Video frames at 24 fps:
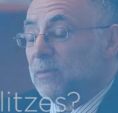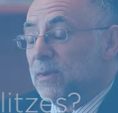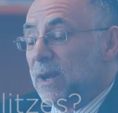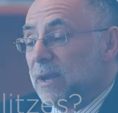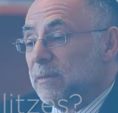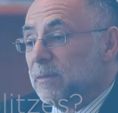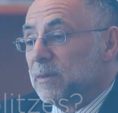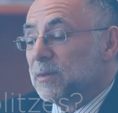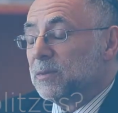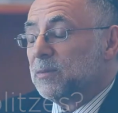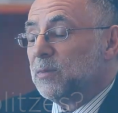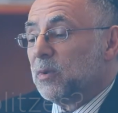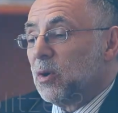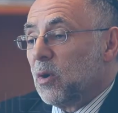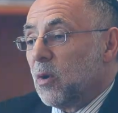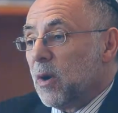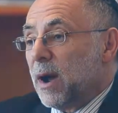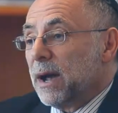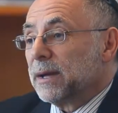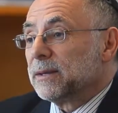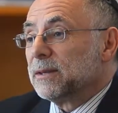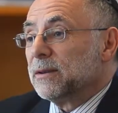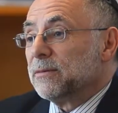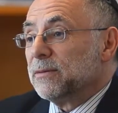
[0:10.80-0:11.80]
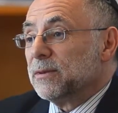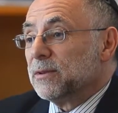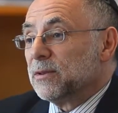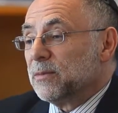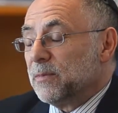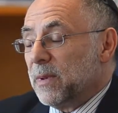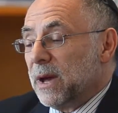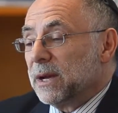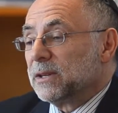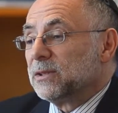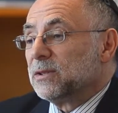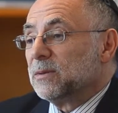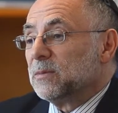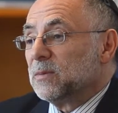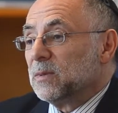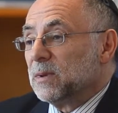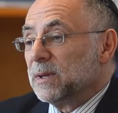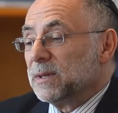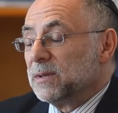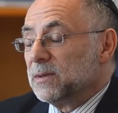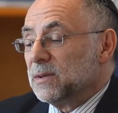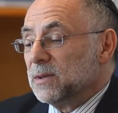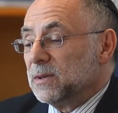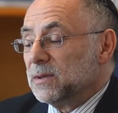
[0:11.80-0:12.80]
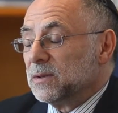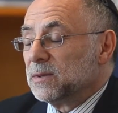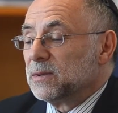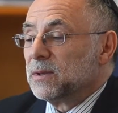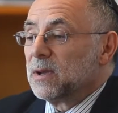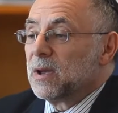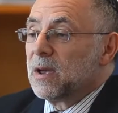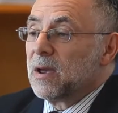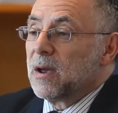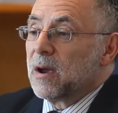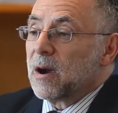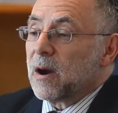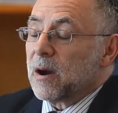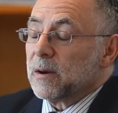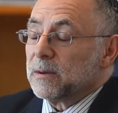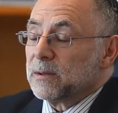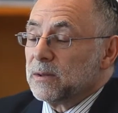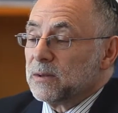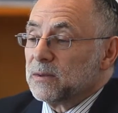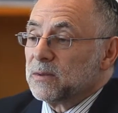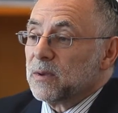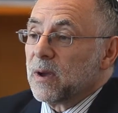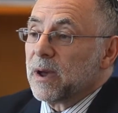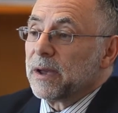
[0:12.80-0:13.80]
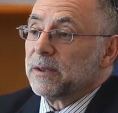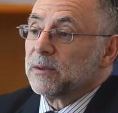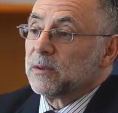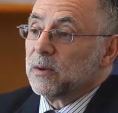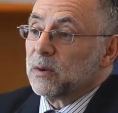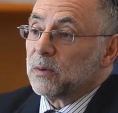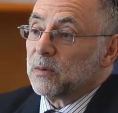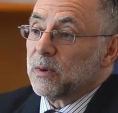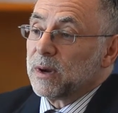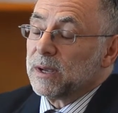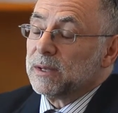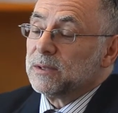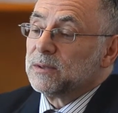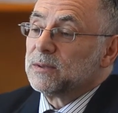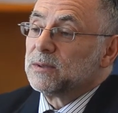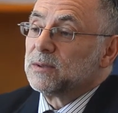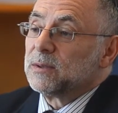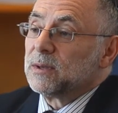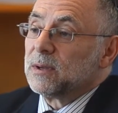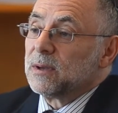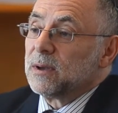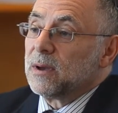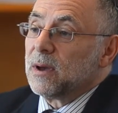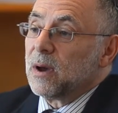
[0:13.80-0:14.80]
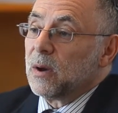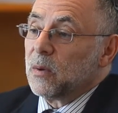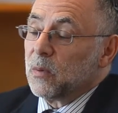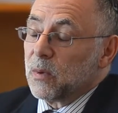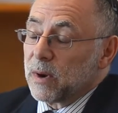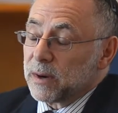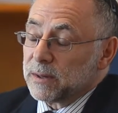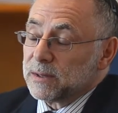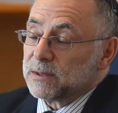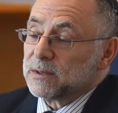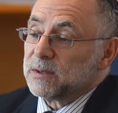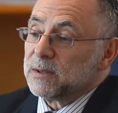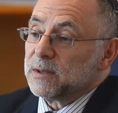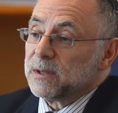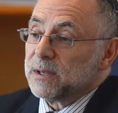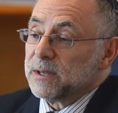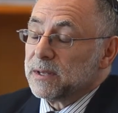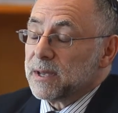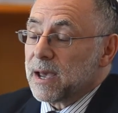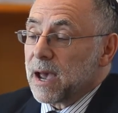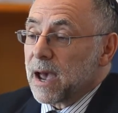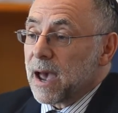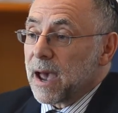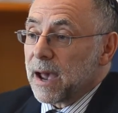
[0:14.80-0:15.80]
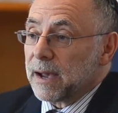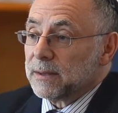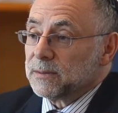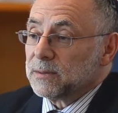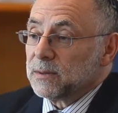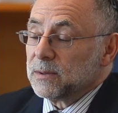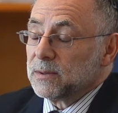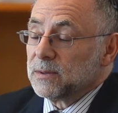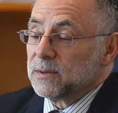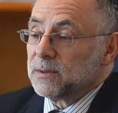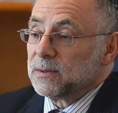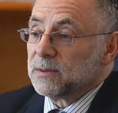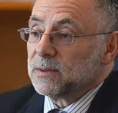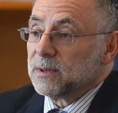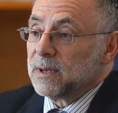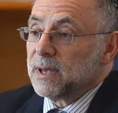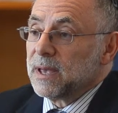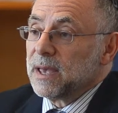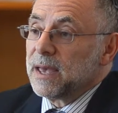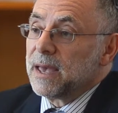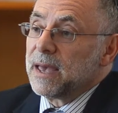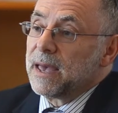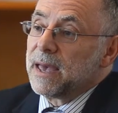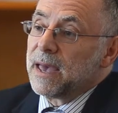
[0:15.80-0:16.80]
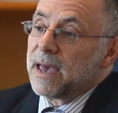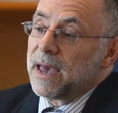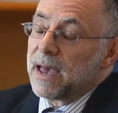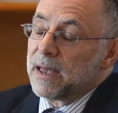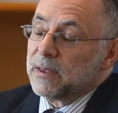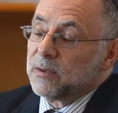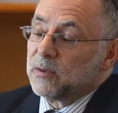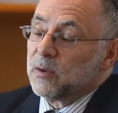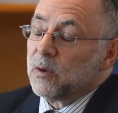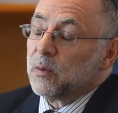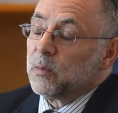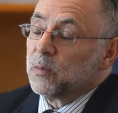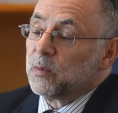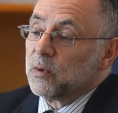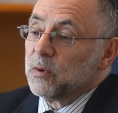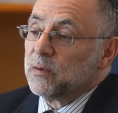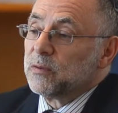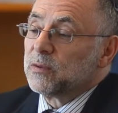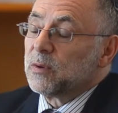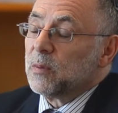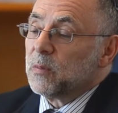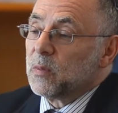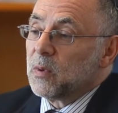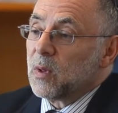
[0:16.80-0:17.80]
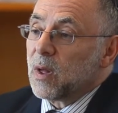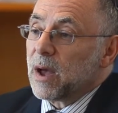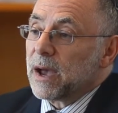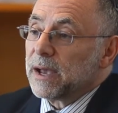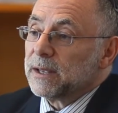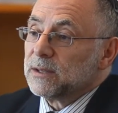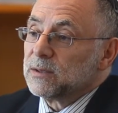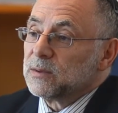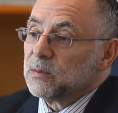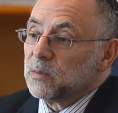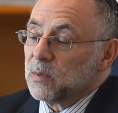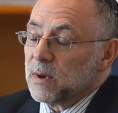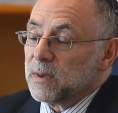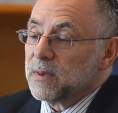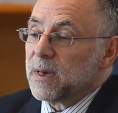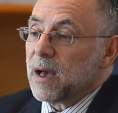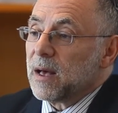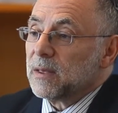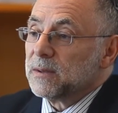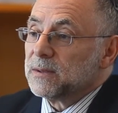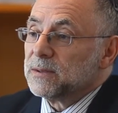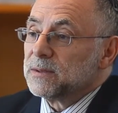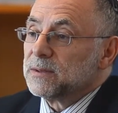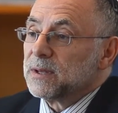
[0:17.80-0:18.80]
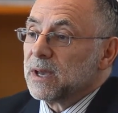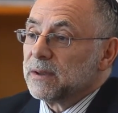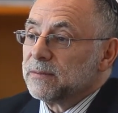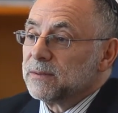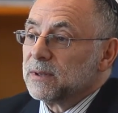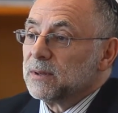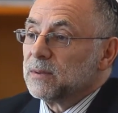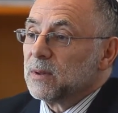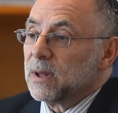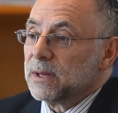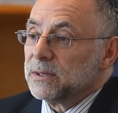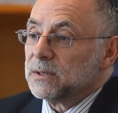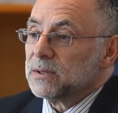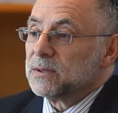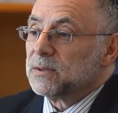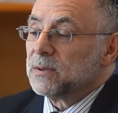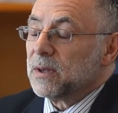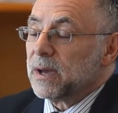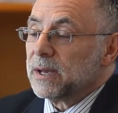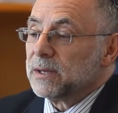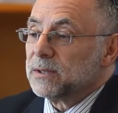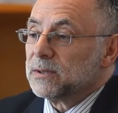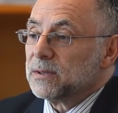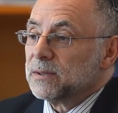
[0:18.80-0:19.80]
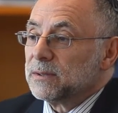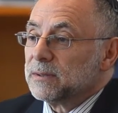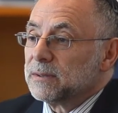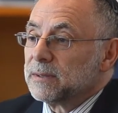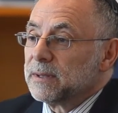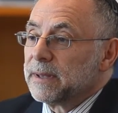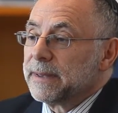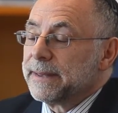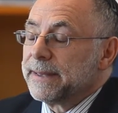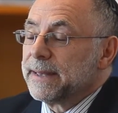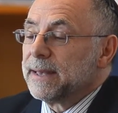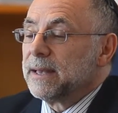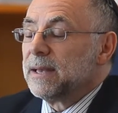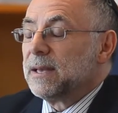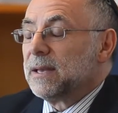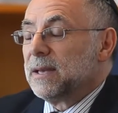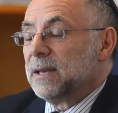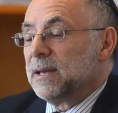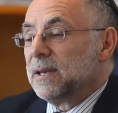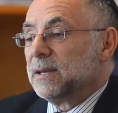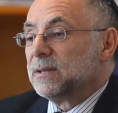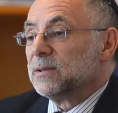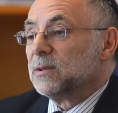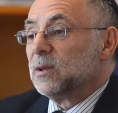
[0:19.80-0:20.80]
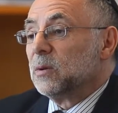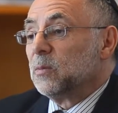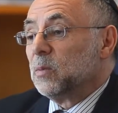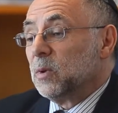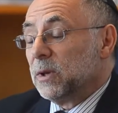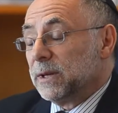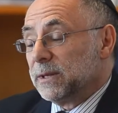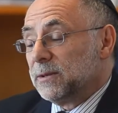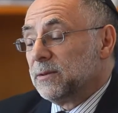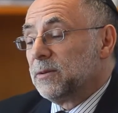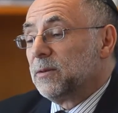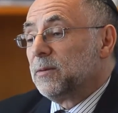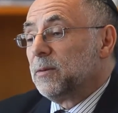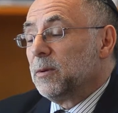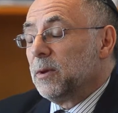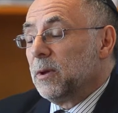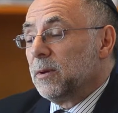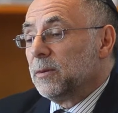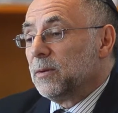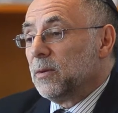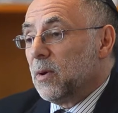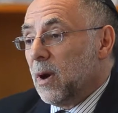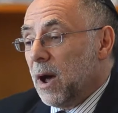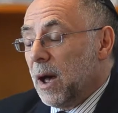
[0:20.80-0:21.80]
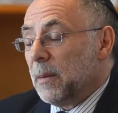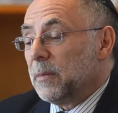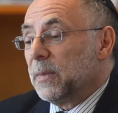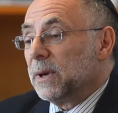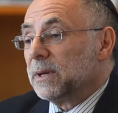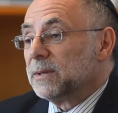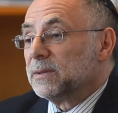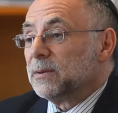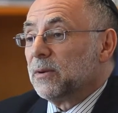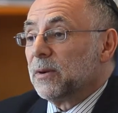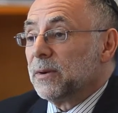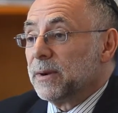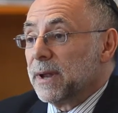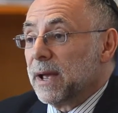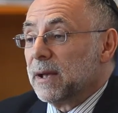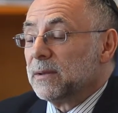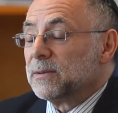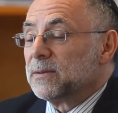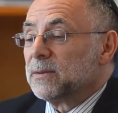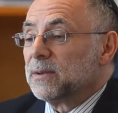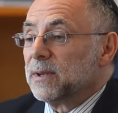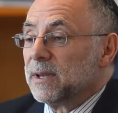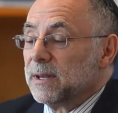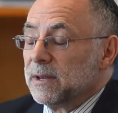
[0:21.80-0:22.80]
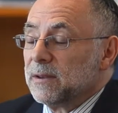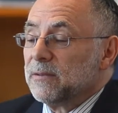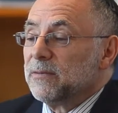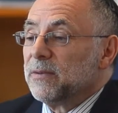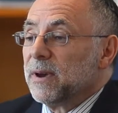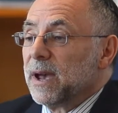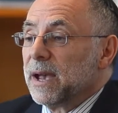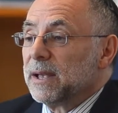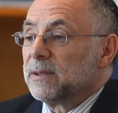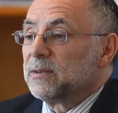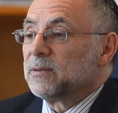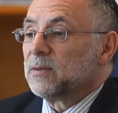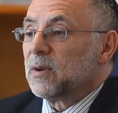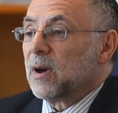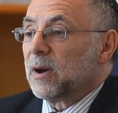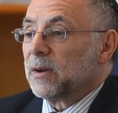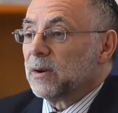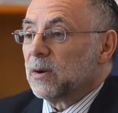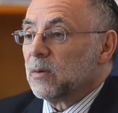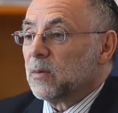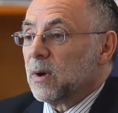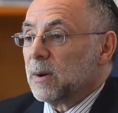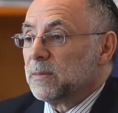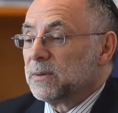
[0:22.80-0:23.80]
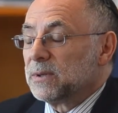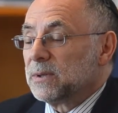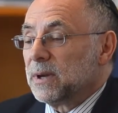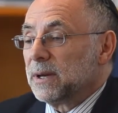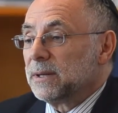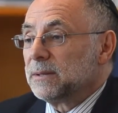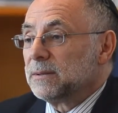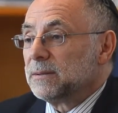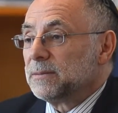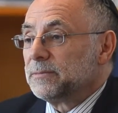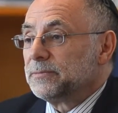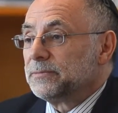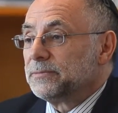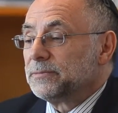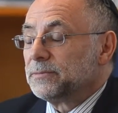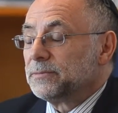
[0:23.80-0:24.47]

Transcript: of Labor's proactive inspection blitzes are designed to raise awareness of these hazards and to improve compliance with health and safety legislation. So the blitz topics are announced in advance on our website,